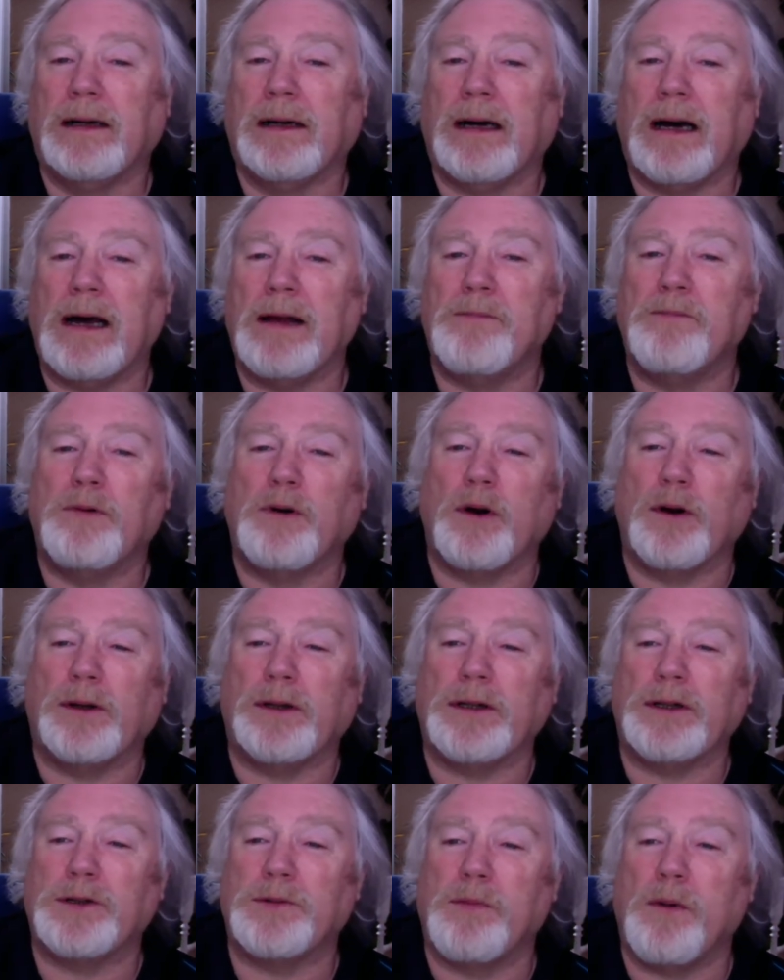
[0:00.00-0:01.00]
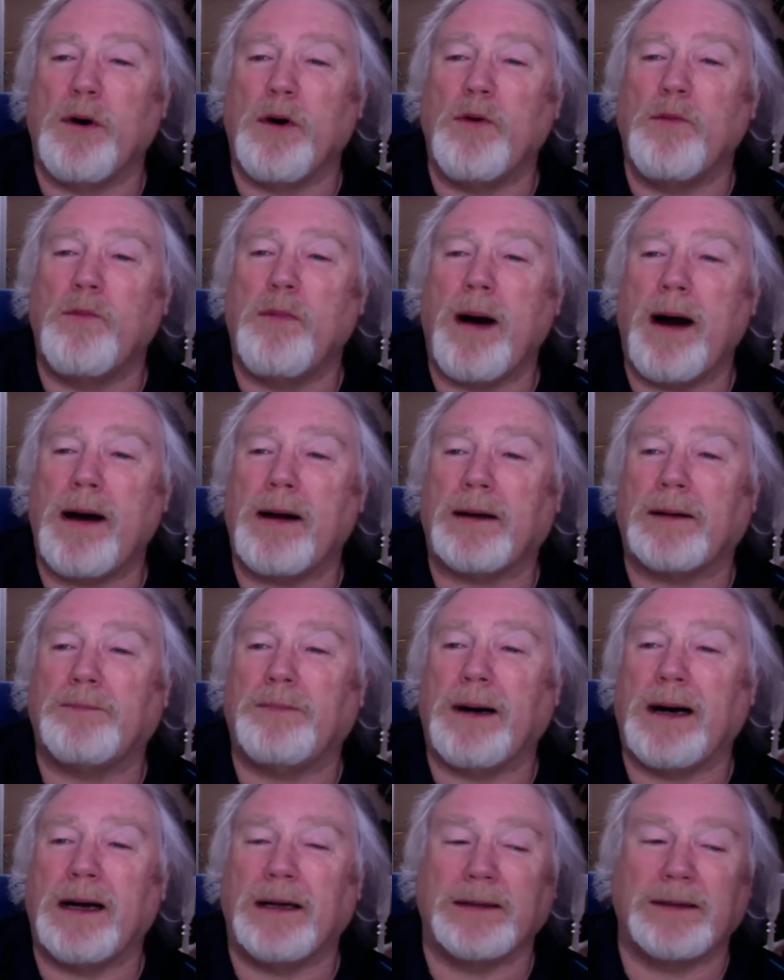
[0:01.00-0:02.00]
and brought a small
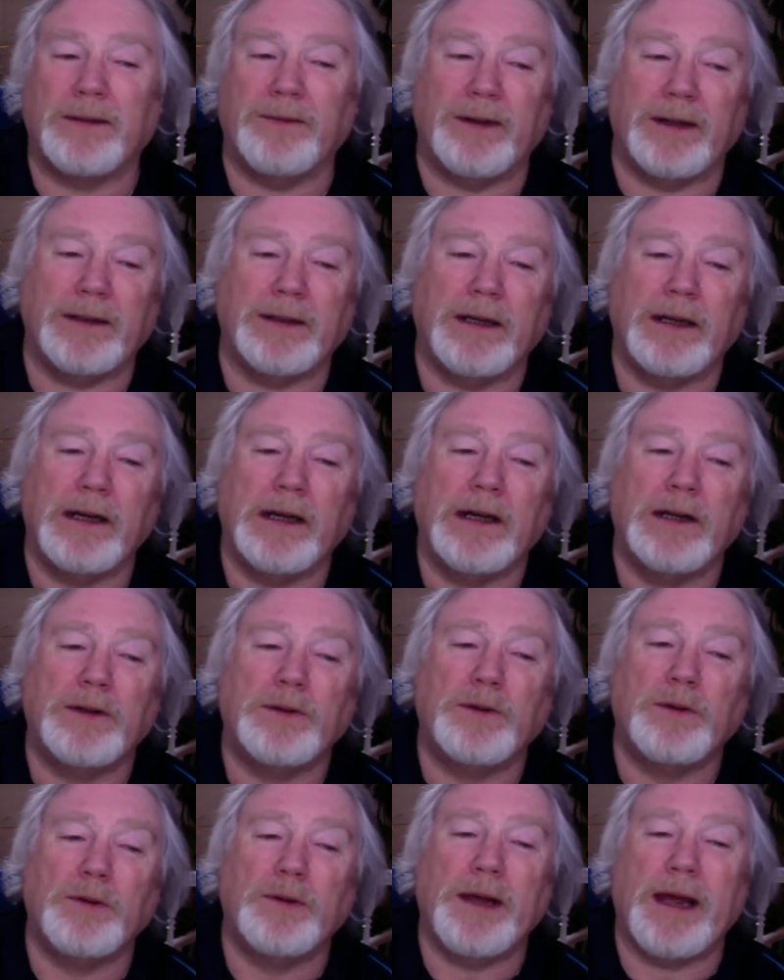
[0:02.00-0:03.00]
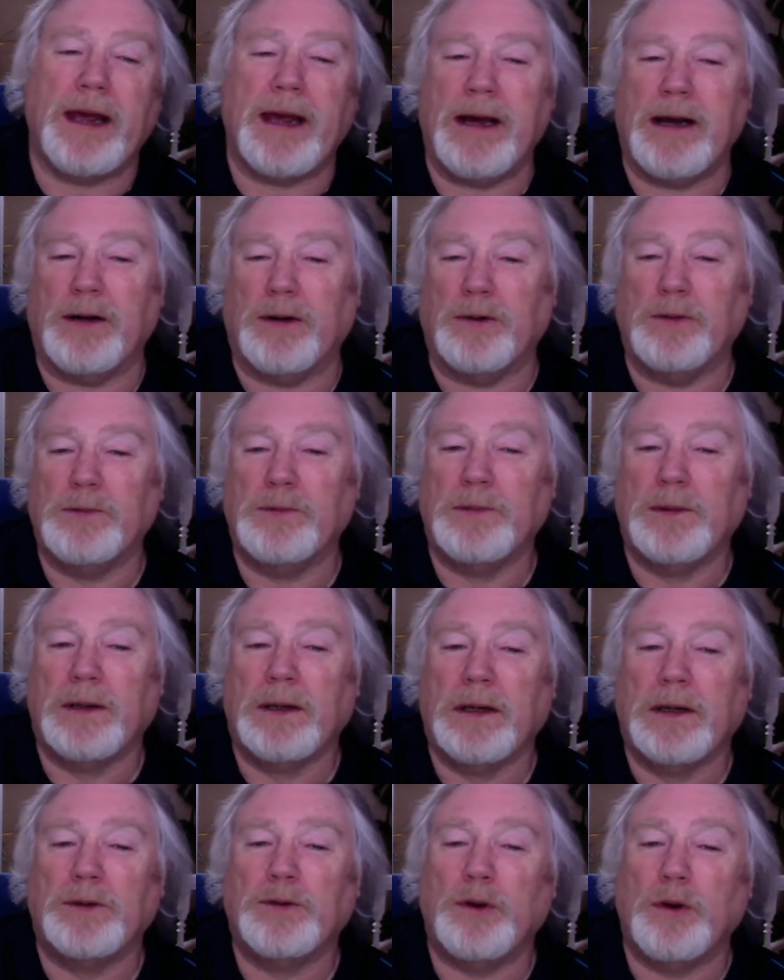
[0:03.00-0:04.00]
part of it to the Earl,
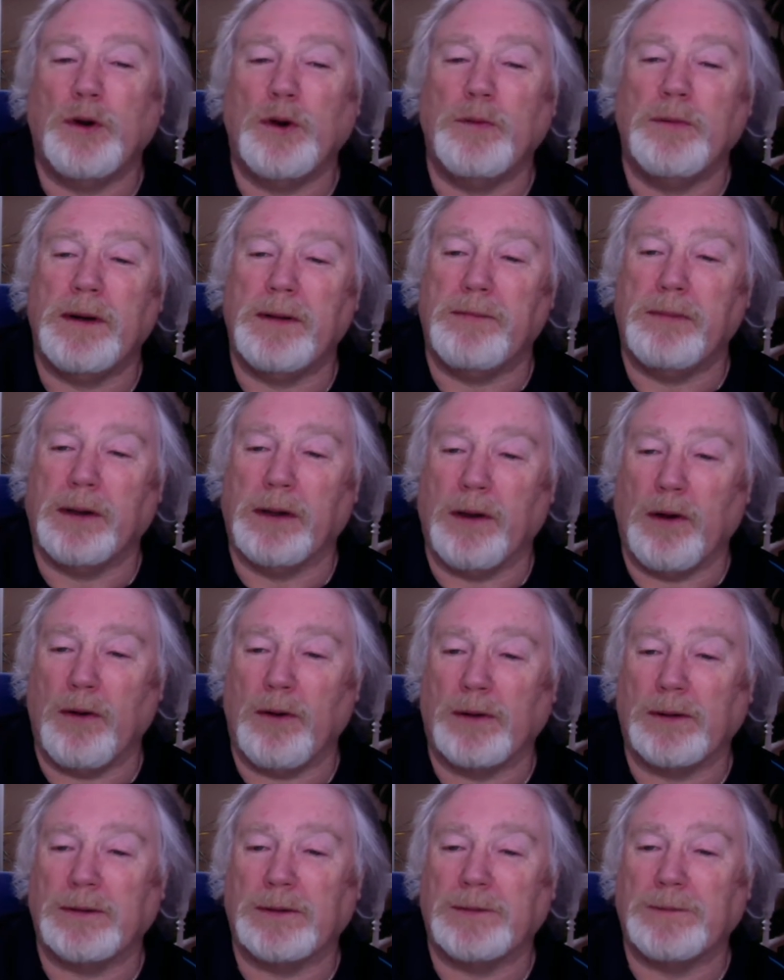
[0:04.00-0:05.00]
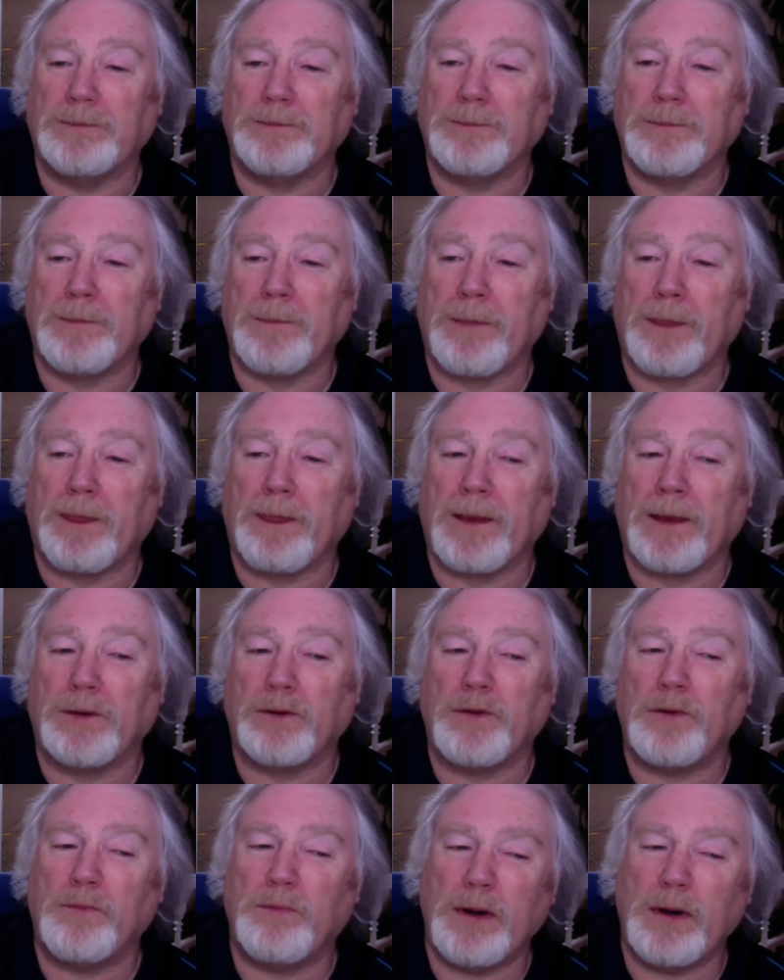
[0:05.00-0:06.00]
to whom it belonged,
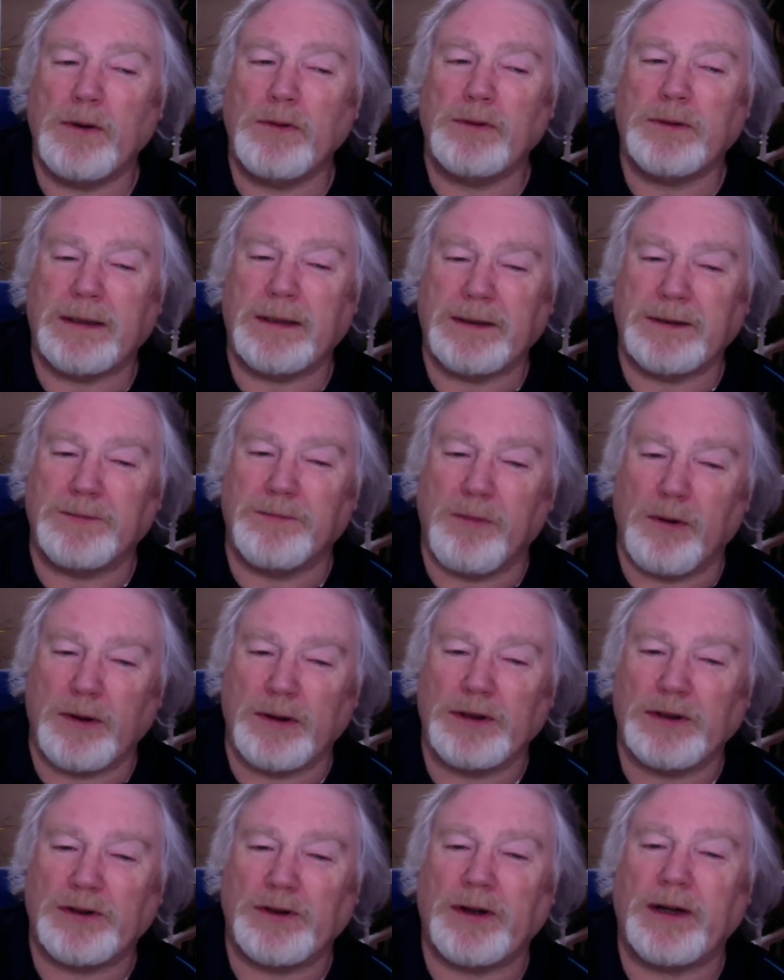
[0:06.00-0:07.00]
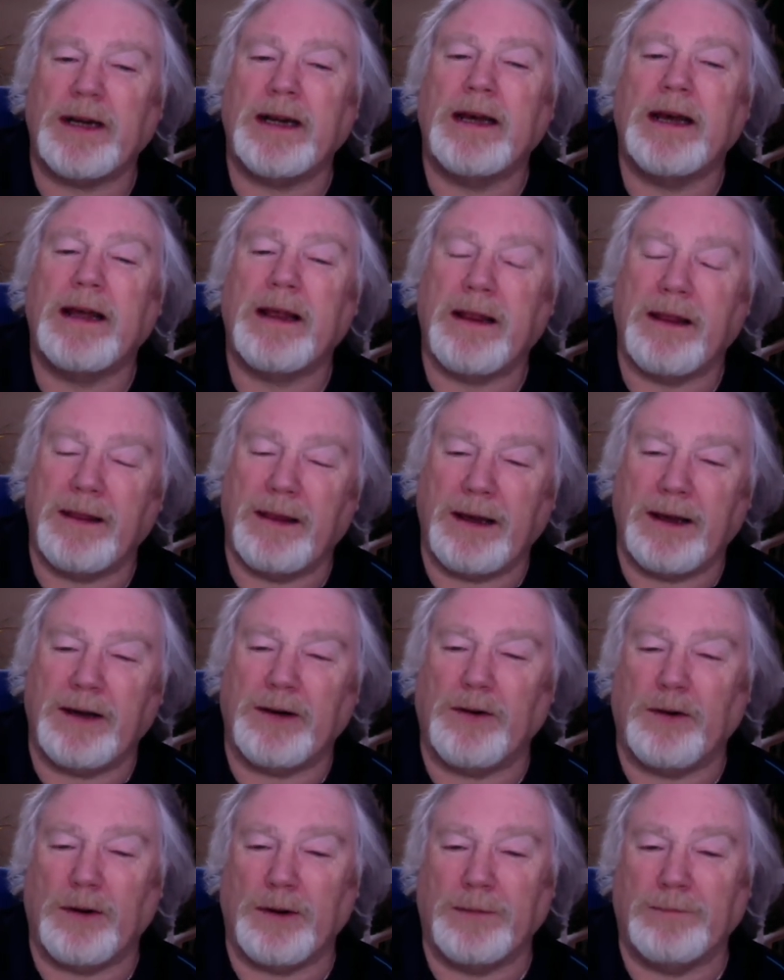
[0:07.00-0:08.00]
to build his monastery
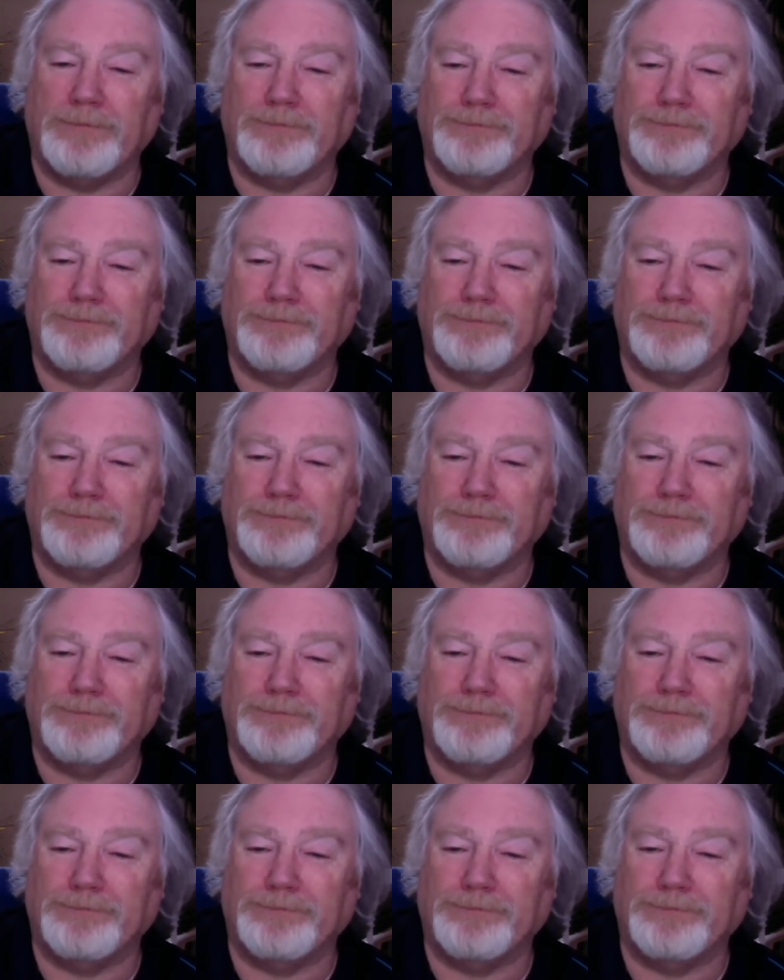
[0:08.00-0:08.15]
thereon,